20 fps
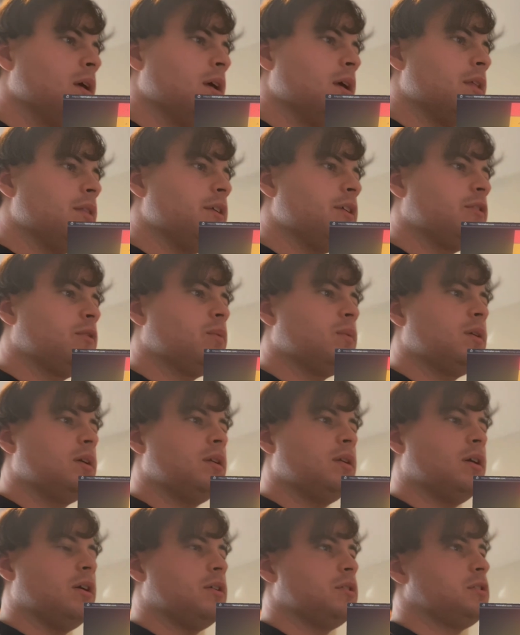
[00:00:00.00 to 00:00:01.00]
This
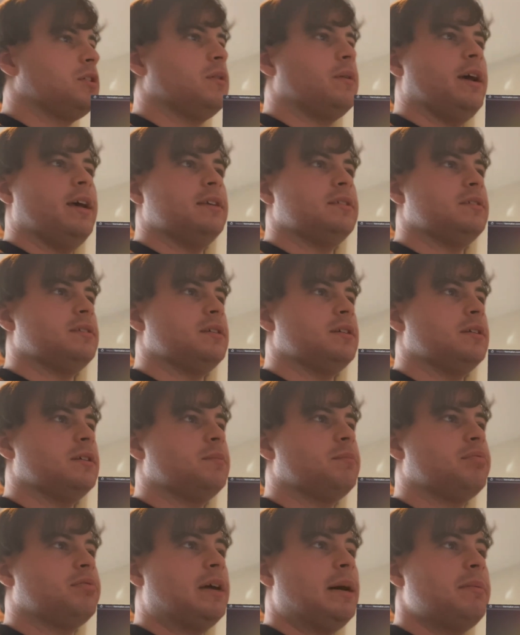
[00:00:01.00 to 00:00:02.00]
one, also S tier.
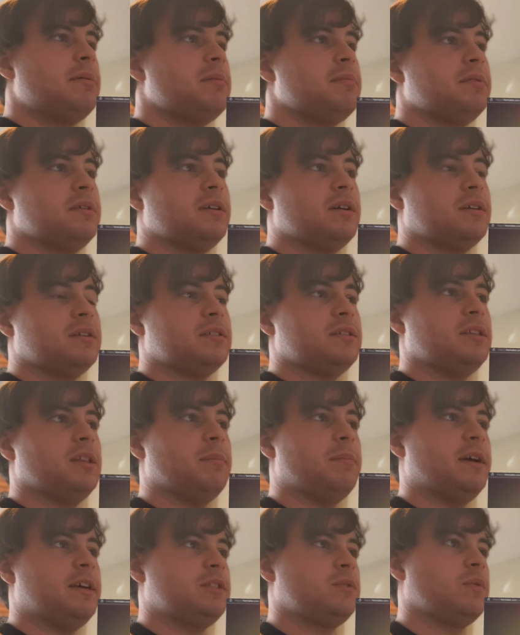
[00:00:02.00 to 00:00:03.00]
Probably, honestly, the
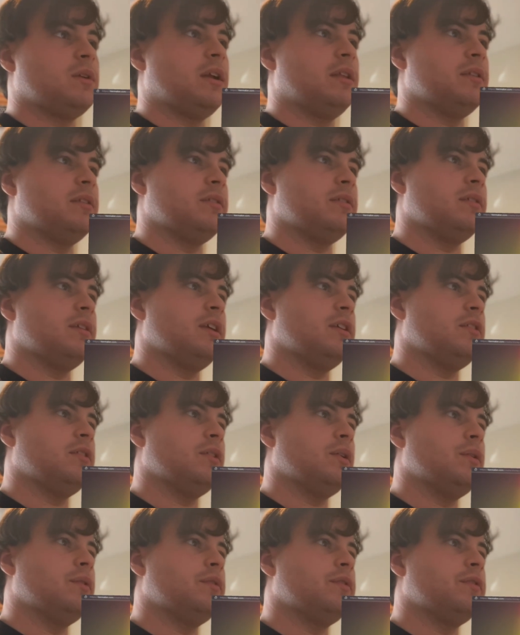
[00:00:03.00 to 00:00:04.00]
best one on this list
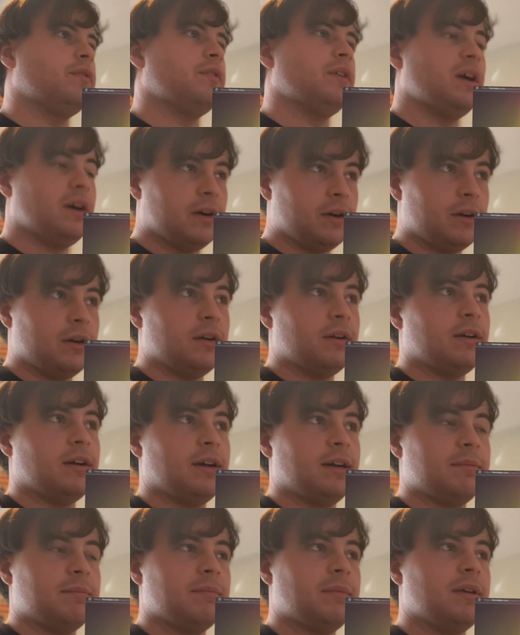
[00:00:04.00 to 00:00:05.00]
so far,
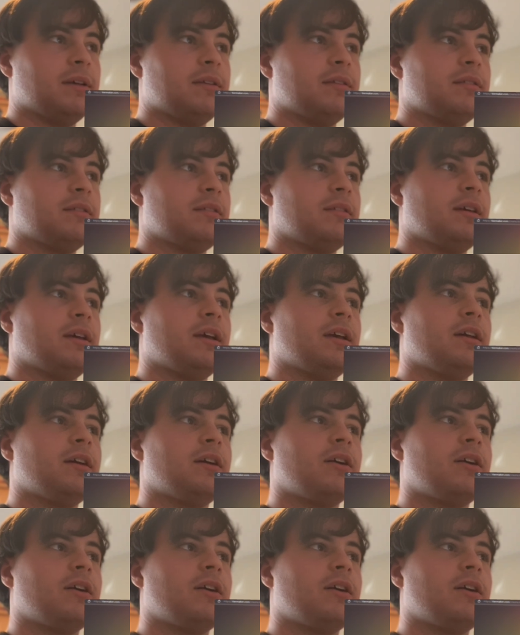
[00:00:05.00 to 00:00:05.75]
I may say.